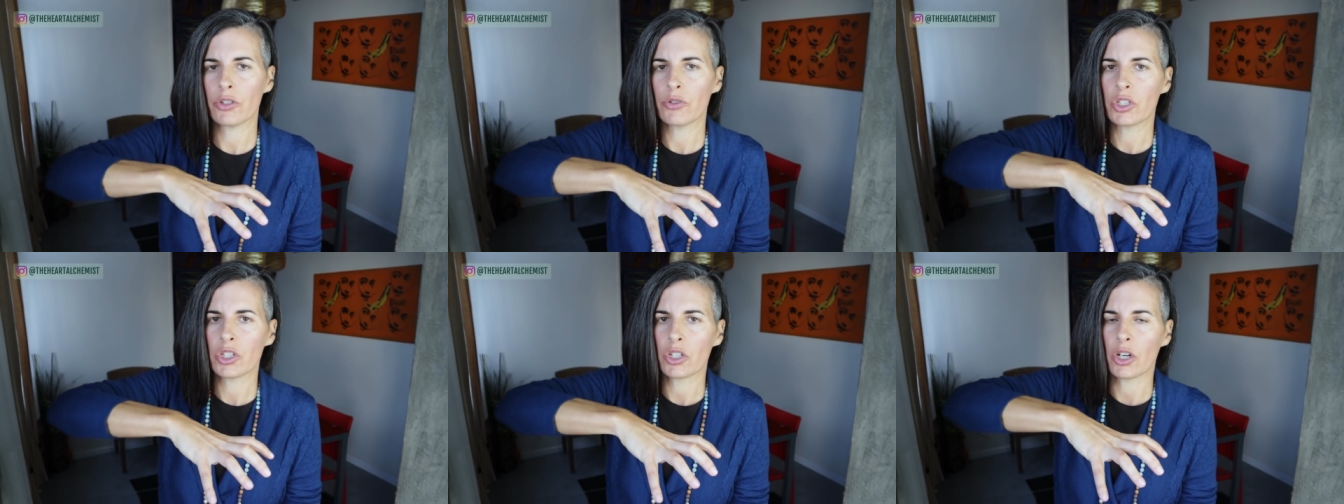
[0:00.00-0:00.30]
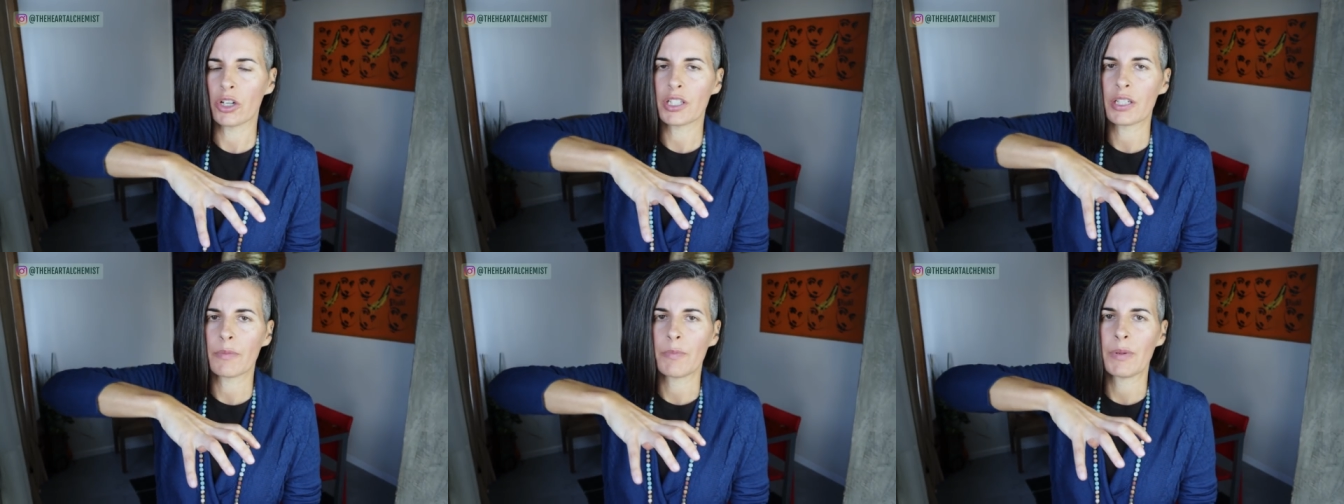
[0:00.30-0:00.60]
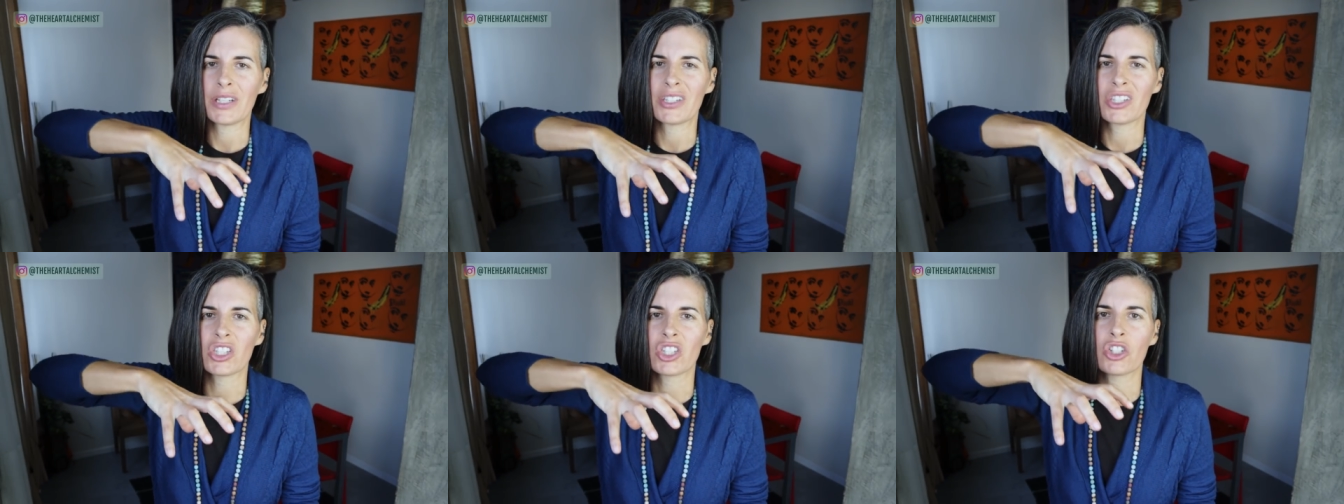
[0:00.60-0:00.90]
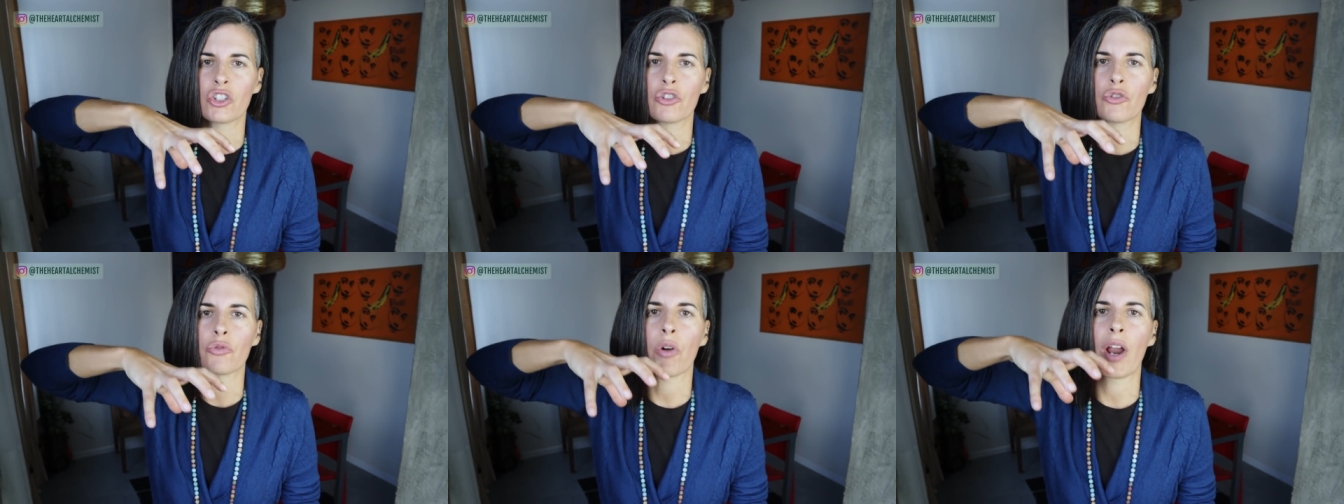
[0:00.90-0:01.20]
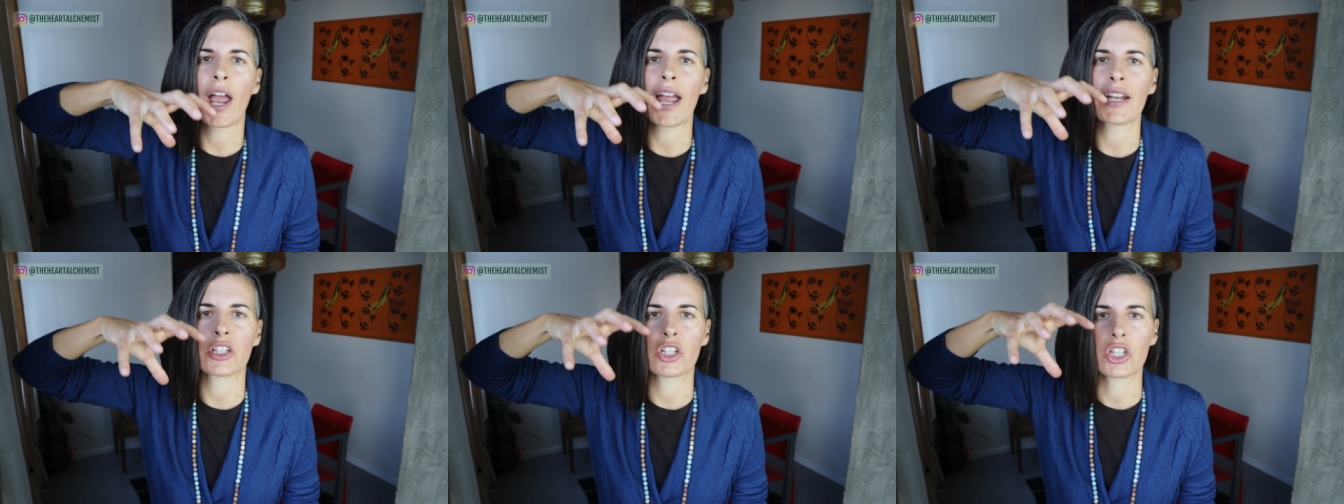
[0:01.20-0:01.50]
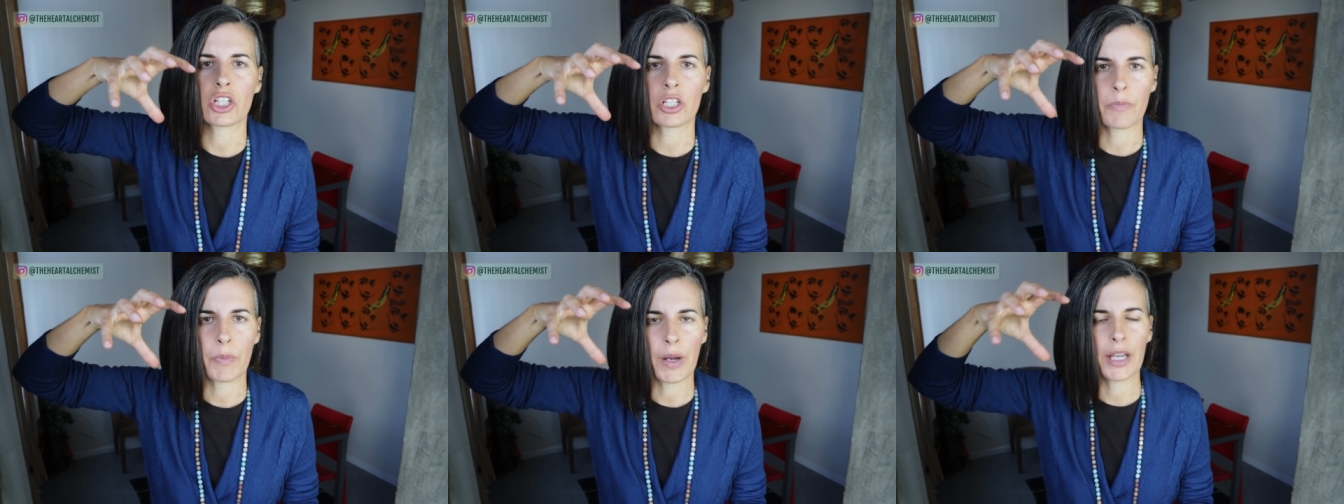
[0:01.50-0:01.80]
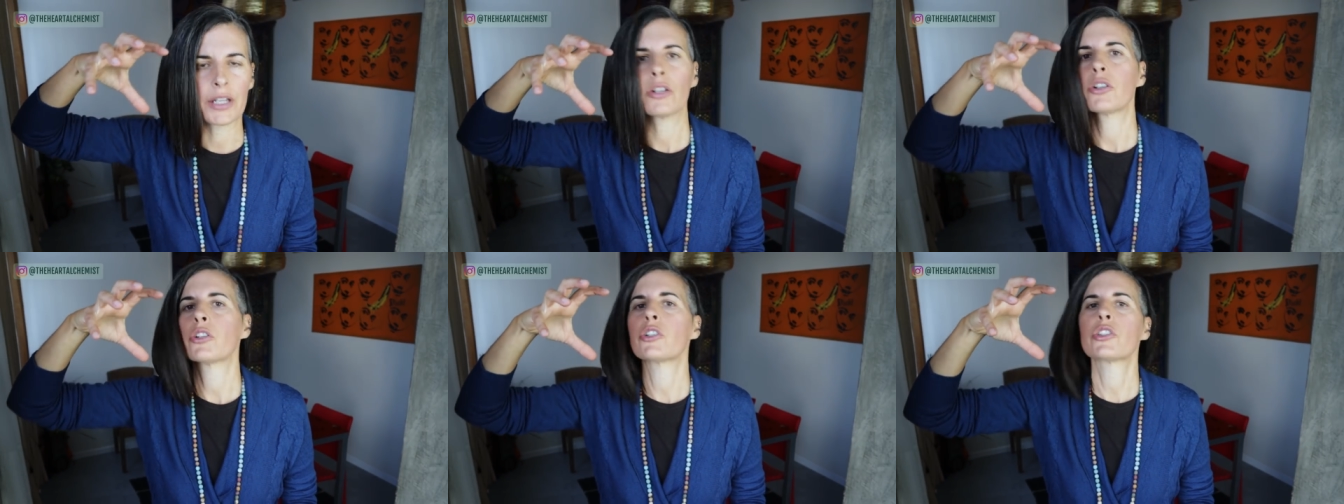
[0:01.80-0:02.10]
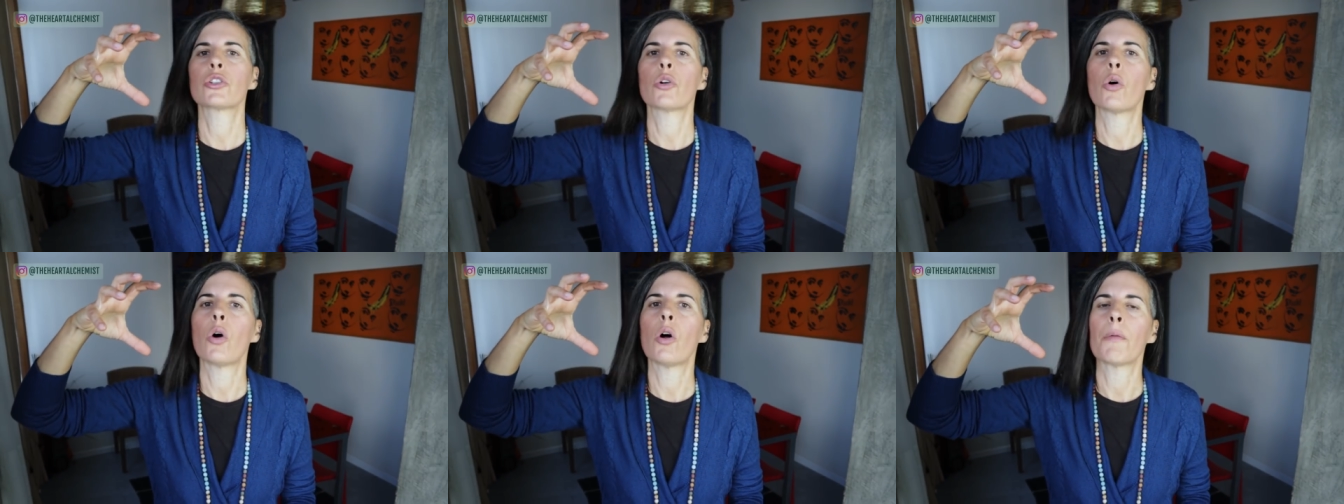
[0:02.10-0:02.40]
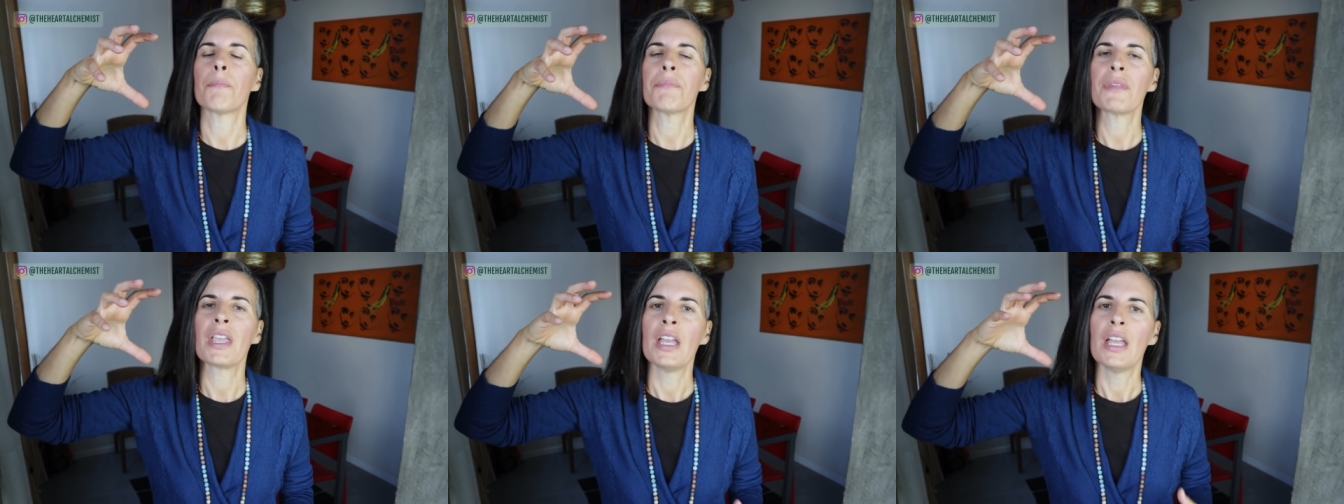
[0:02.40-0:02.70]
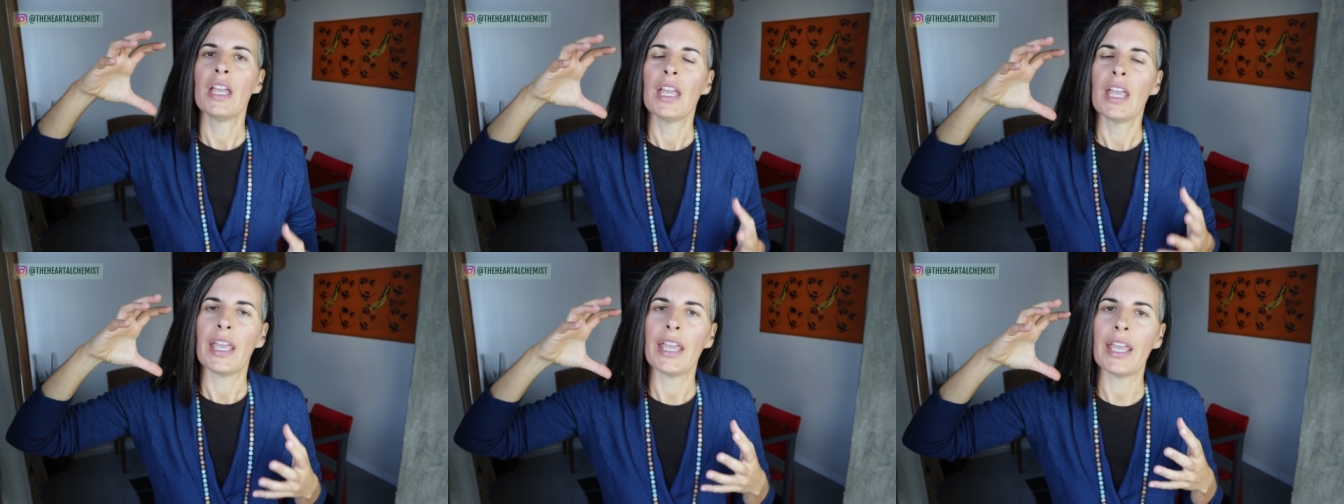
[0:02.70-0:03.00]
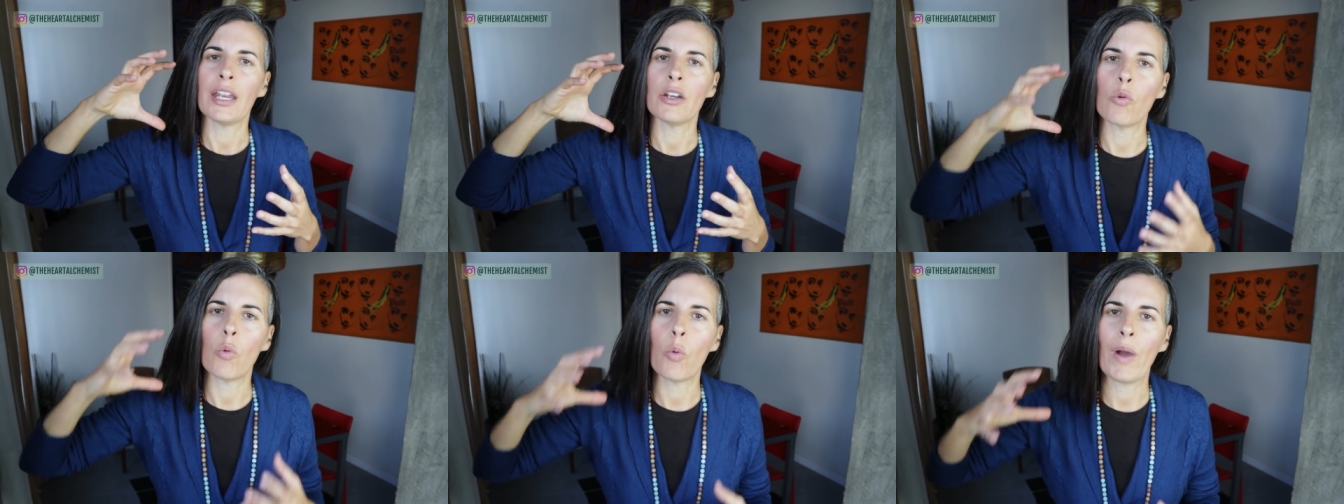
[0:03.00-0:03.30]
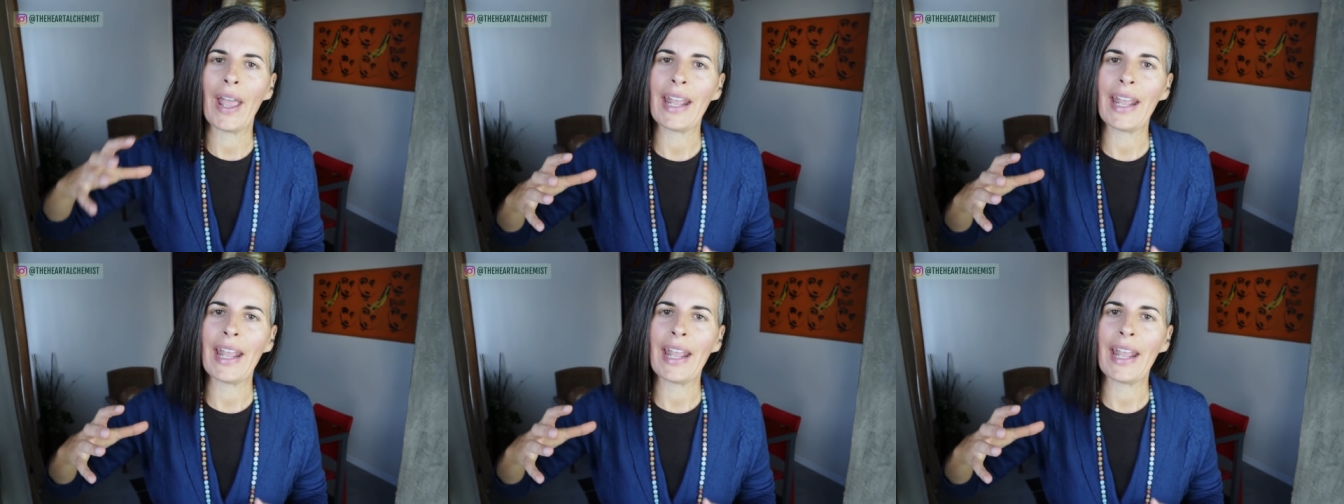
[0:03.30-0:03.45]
You start to be stretched by your soul in